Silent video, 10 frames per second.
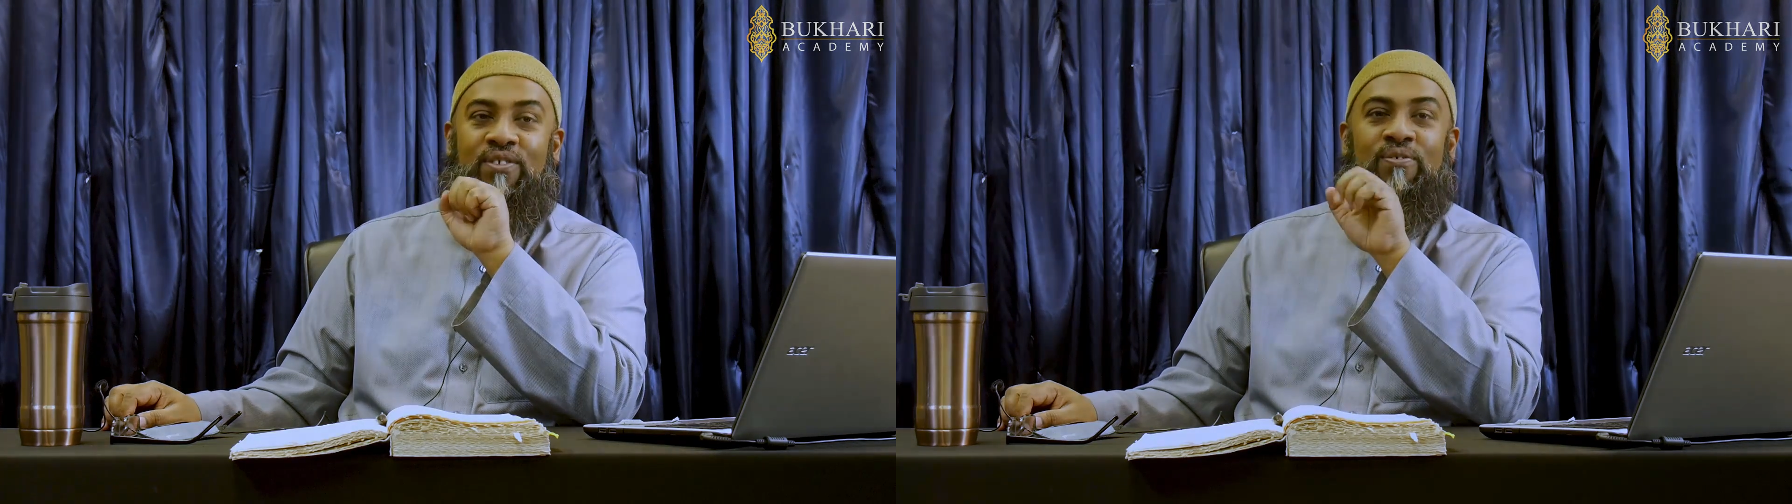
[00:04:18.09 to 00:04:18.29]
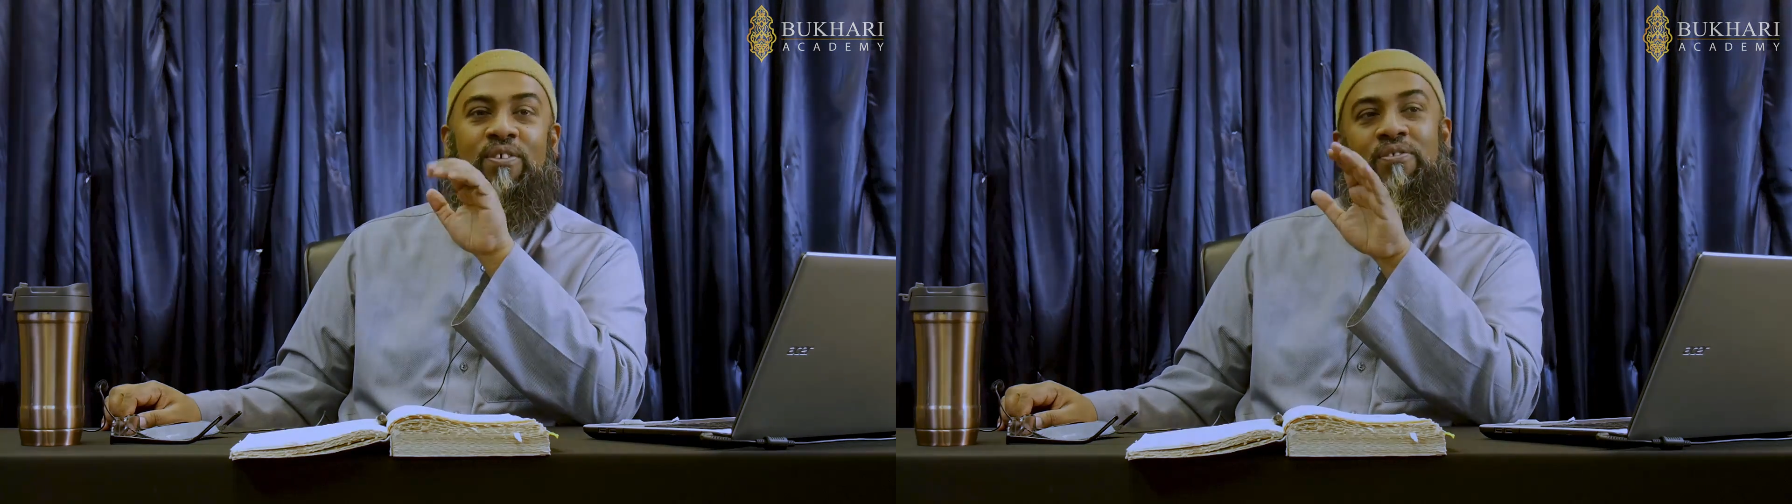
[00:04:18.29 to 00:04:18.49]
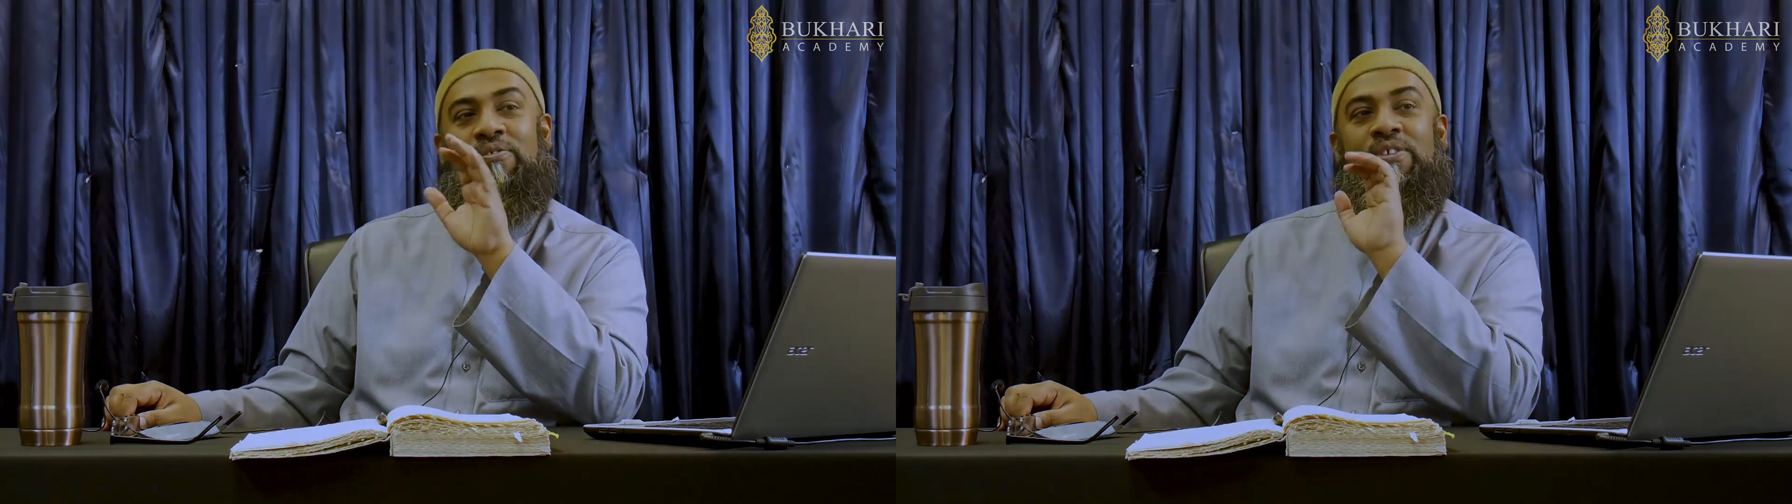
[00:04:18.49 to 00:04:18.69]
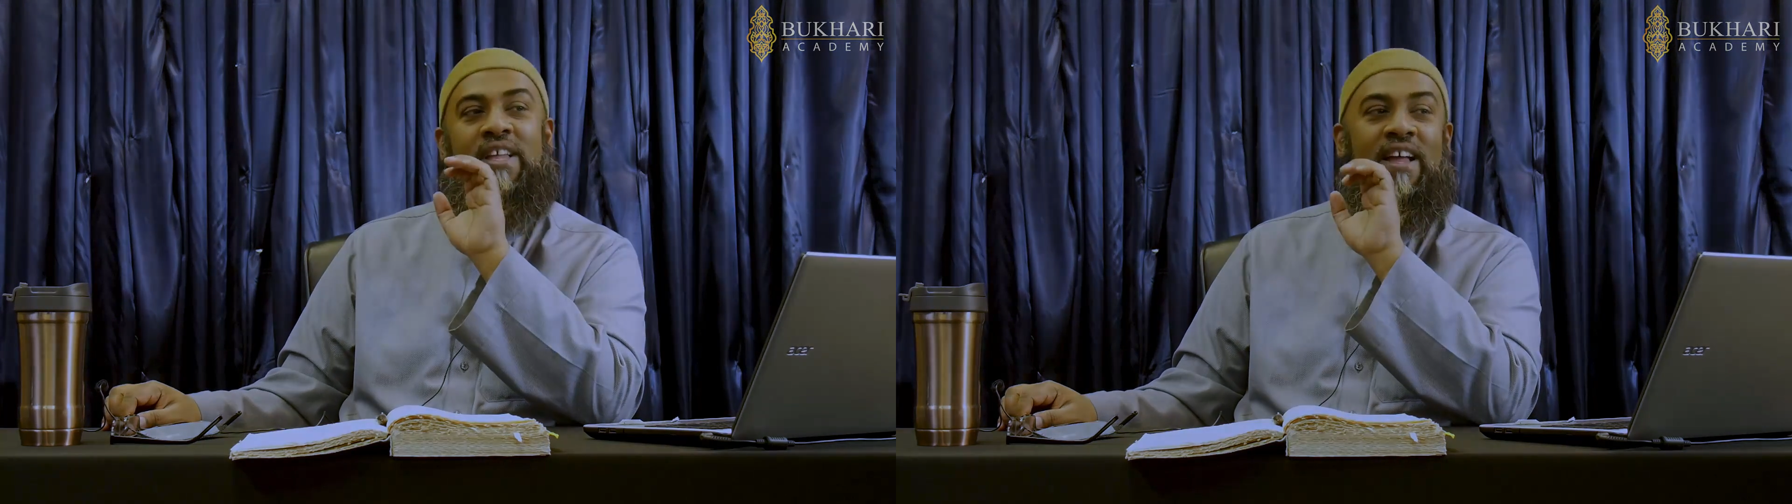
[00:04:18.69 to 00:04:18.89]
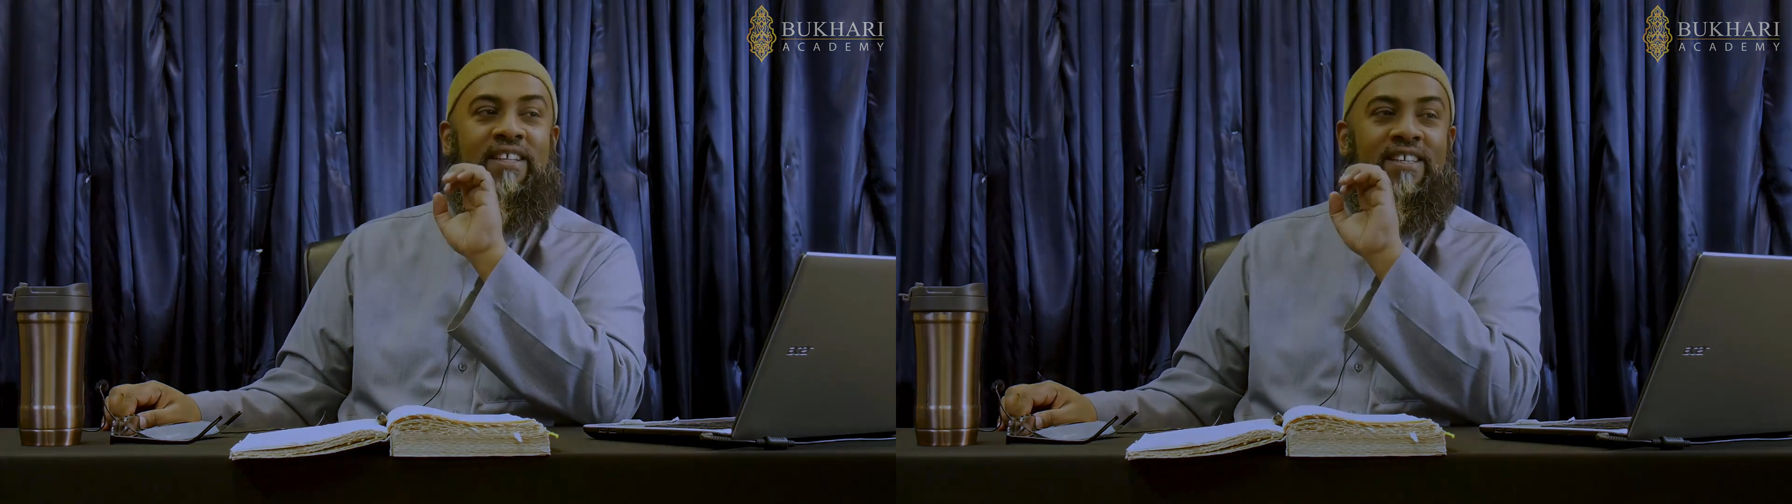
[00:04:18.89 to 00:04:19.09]
to
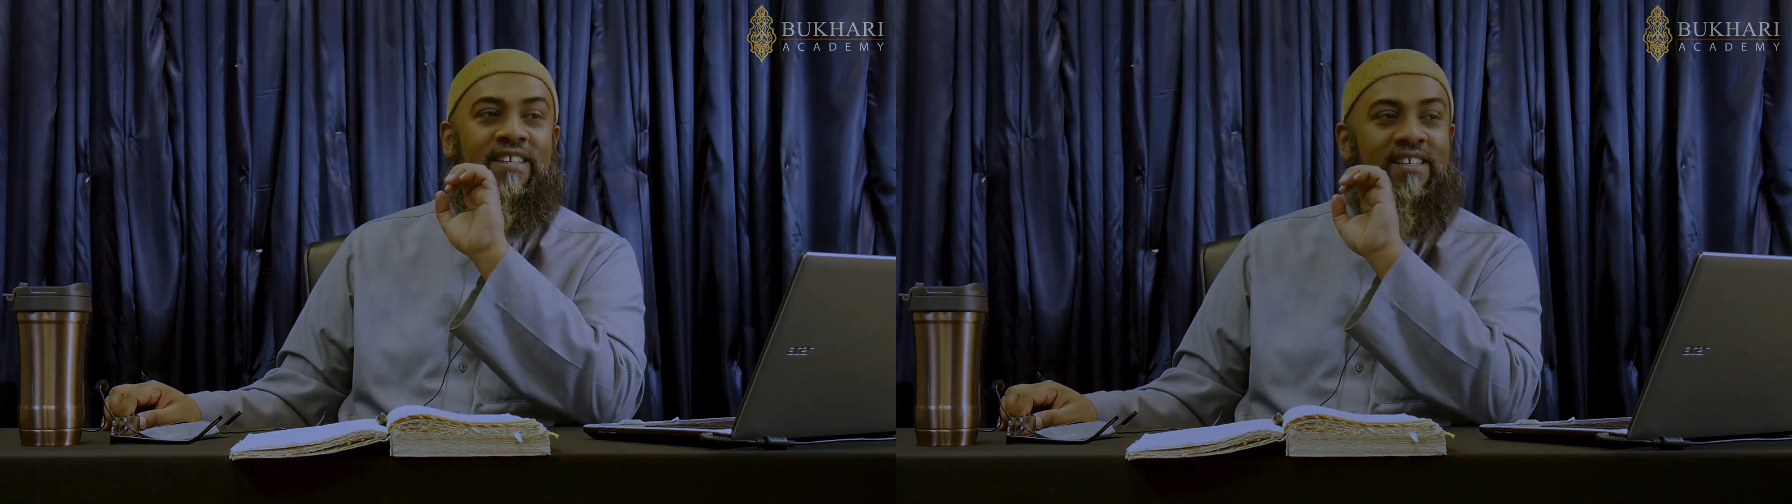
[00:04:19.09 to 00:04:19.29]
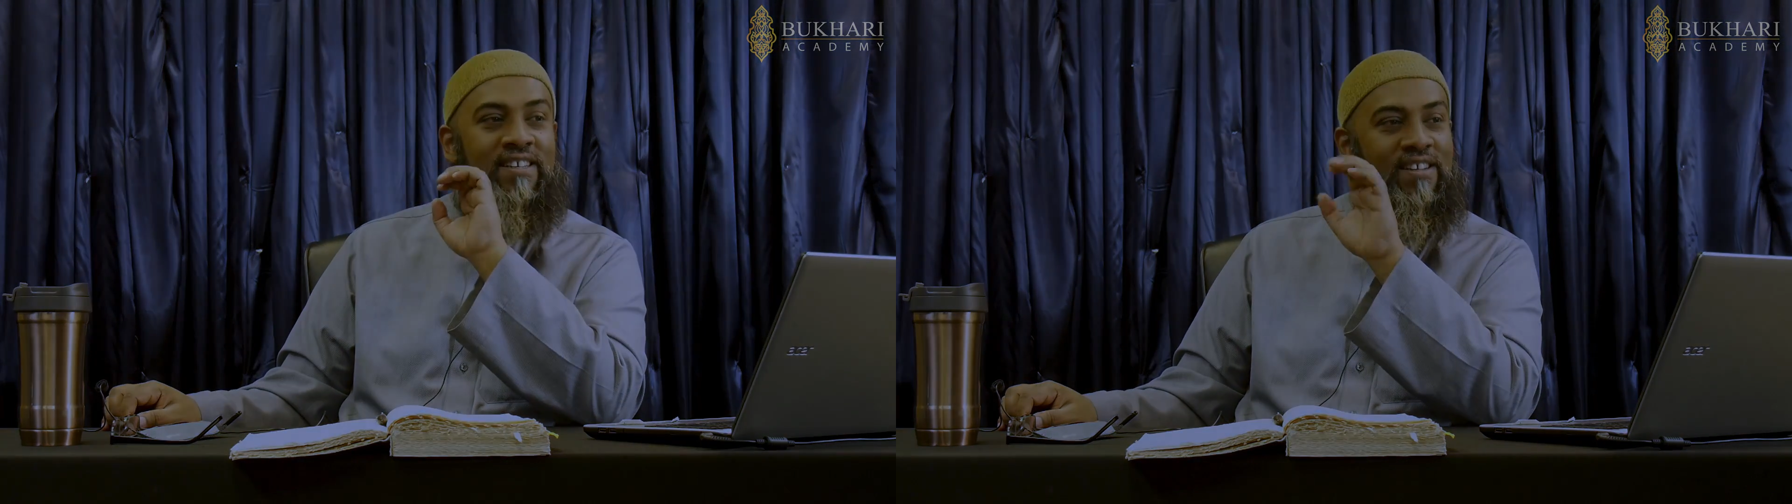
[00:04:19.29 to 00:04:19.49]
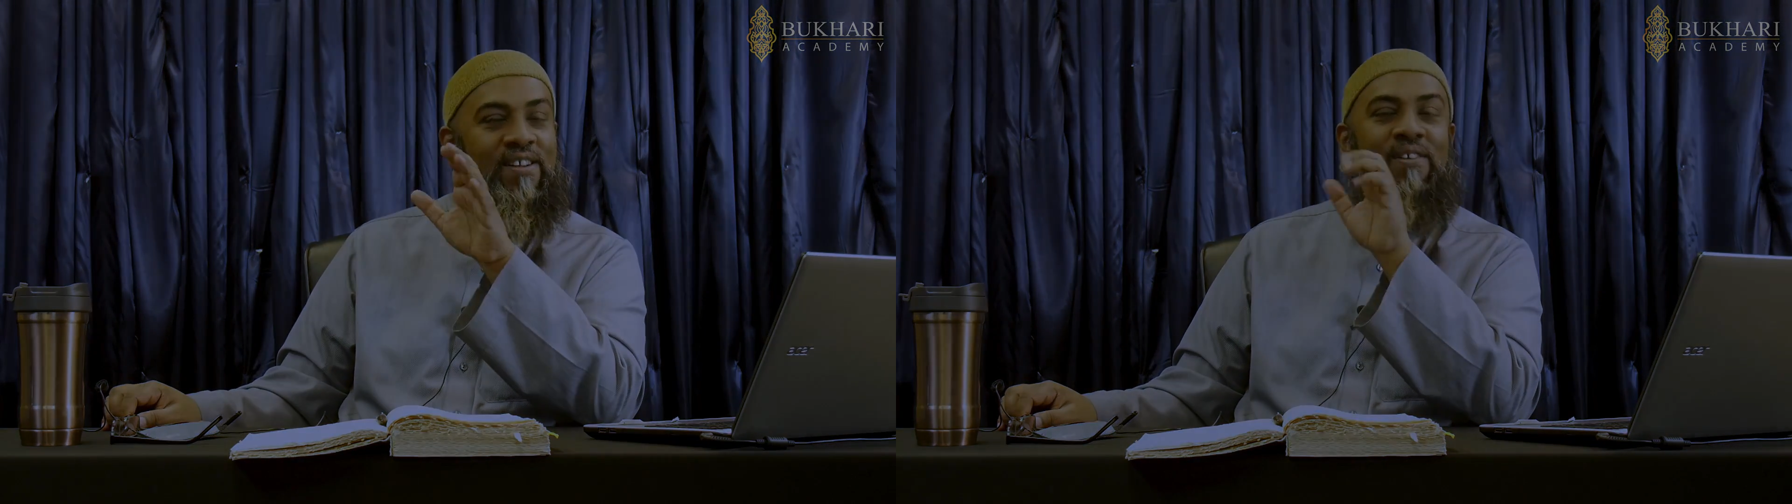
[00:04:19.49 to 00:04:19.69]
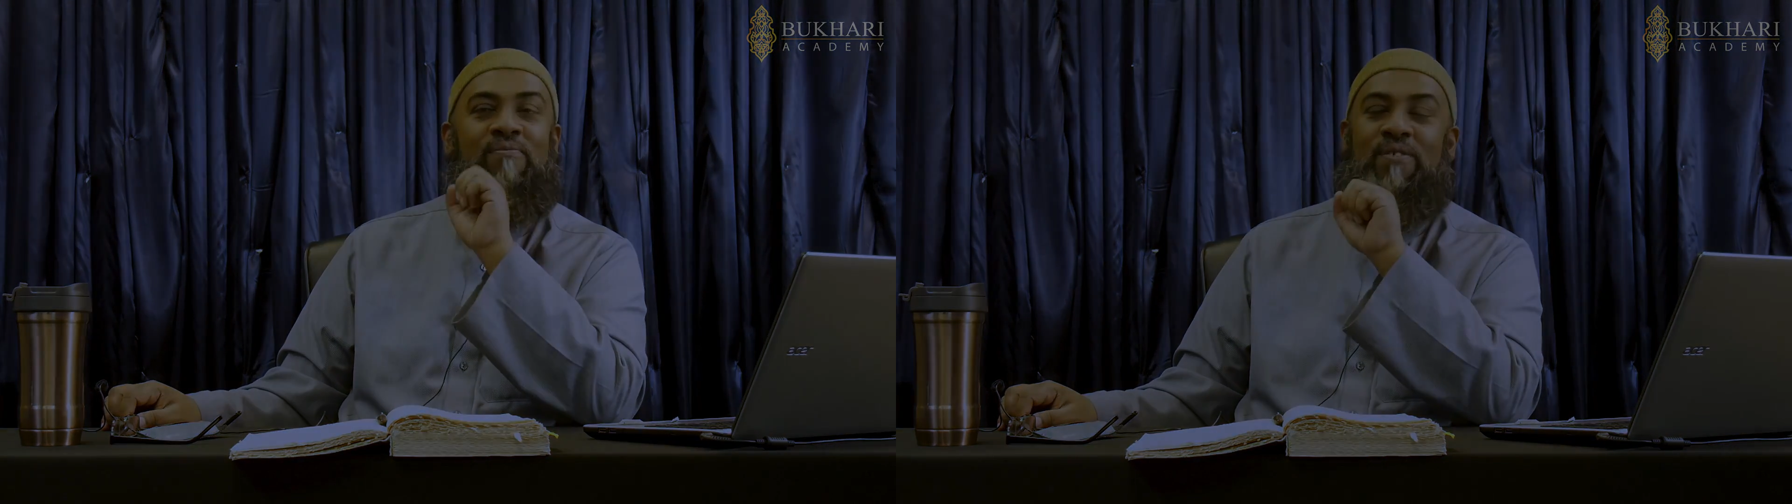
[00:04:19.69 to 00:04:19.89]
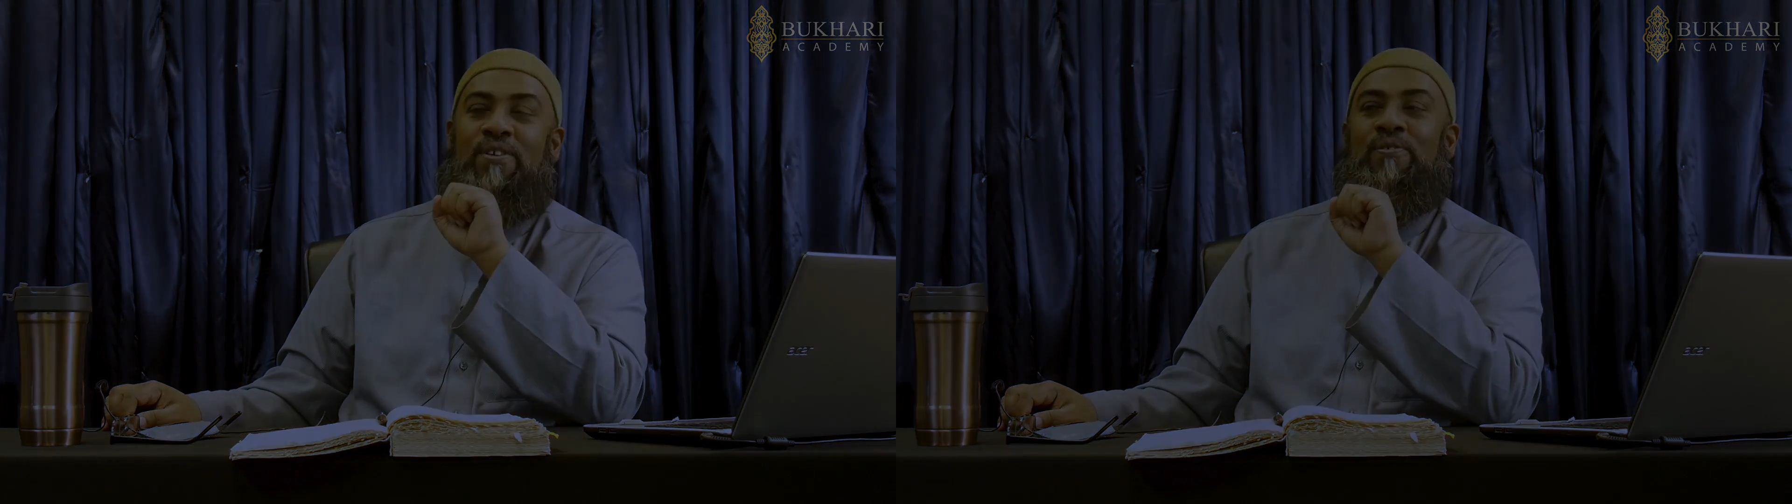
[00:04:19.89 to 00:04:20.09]
understanding what